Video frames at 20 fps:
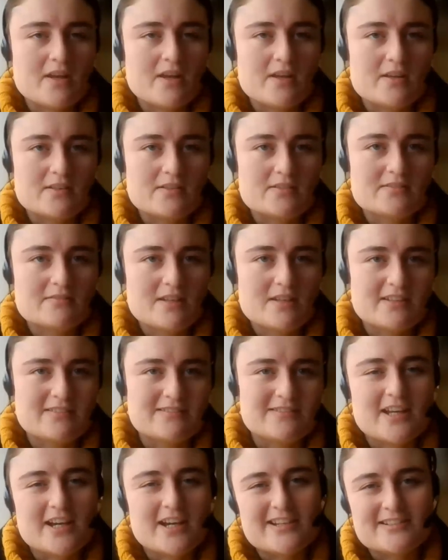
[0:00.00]
a, uh,
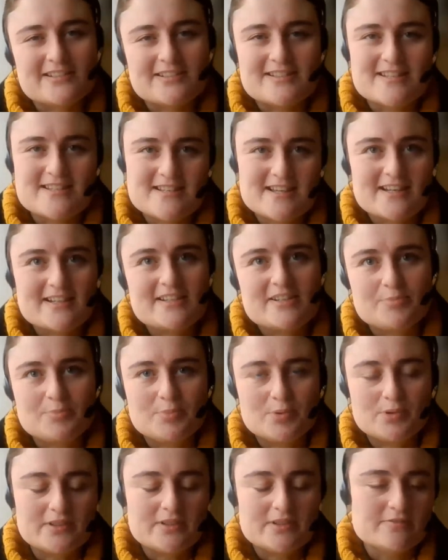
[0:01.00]
a garden designer
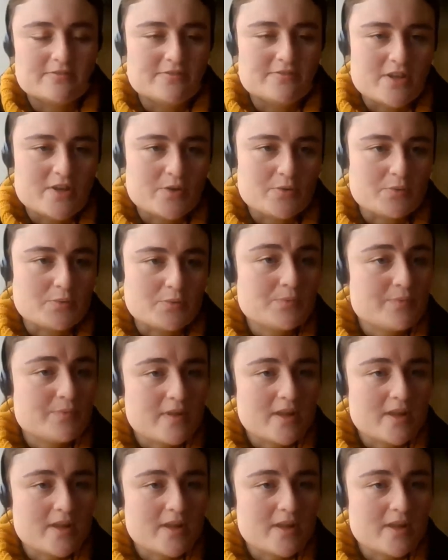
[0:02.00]
point of view